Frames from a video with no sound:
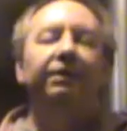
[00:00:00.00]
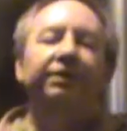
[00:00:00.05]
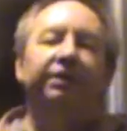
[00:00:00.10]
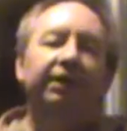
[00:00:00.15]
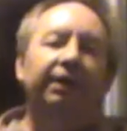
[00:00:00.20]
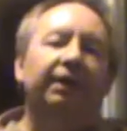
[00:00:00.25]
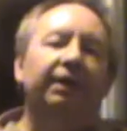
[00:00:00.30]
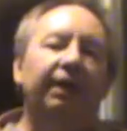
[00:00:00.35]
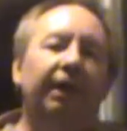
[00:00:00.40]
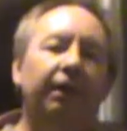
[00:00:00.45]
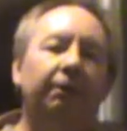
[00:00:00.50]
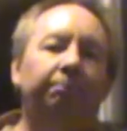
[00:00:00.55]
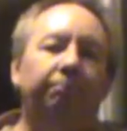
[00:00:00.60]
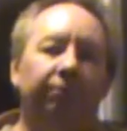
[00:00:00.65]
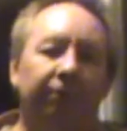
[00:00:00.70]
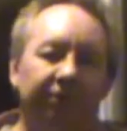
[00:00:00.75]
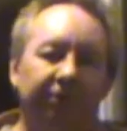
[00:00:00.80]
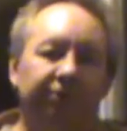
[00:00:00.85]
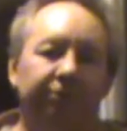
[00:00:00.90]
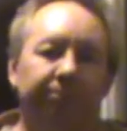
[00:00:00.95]
to get a
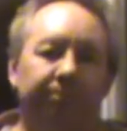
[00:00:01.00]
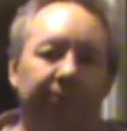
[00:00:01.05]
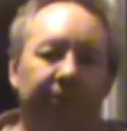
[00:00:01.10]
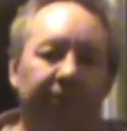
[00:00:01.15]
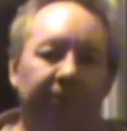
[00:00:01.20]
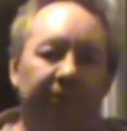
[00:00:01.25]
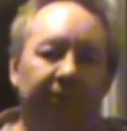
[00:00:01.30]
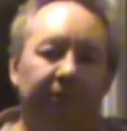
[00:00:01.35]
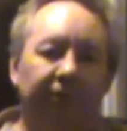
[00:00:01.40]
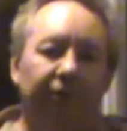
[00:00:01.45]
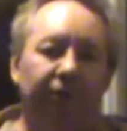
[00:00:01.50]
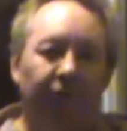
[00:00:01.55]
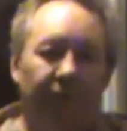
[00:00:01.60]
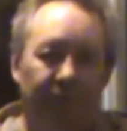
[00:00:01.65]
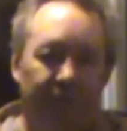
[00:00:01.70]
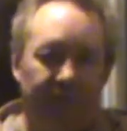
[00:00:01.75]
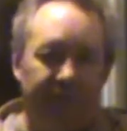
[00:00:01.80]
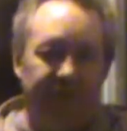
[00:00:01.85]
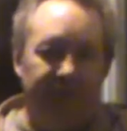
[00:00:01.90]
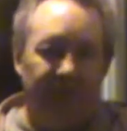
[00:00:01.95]
principal
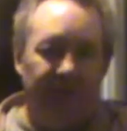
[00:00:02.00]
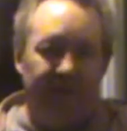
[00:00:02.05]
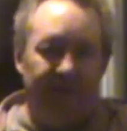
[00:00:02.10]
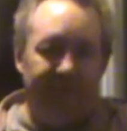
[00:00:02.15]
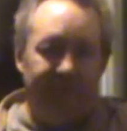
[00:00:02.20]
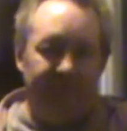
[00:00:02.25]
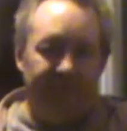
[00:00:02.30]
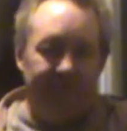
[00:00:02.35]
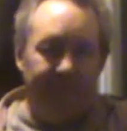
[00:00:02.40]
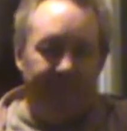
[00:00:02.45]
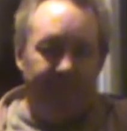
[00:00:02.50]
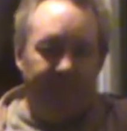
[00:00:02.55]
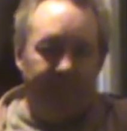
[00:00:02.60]
chorus out of it.